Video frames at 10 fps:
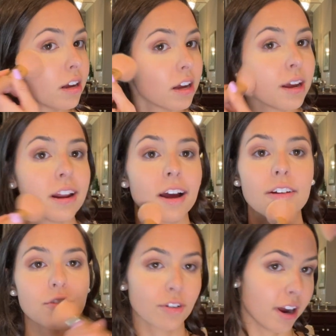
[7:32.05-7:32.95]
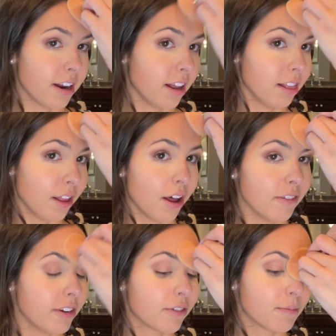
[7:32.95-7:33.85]
And I've tried a lot of
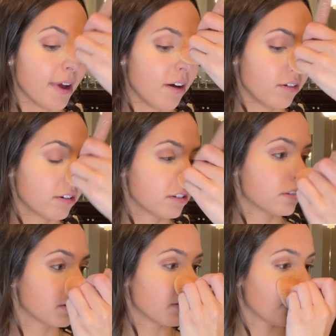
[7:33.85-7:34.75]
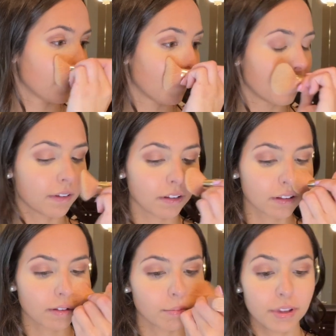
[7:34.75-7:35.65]
different powders,
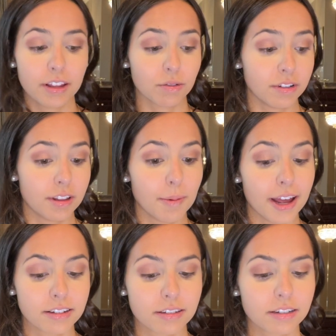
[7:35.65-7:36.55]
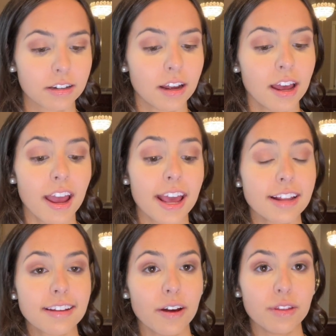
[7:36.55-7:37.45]
but this one's the best. And
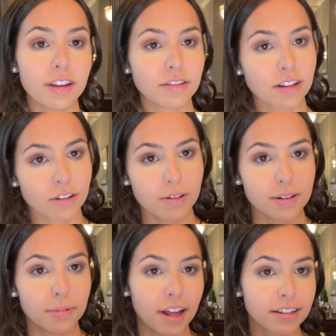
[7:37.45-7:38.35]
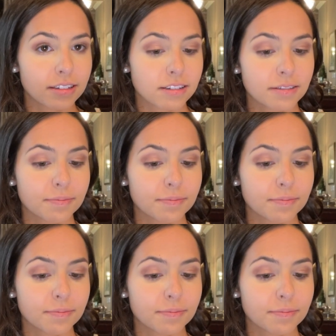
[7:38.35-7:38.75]
it's healthy, so that's always a plus.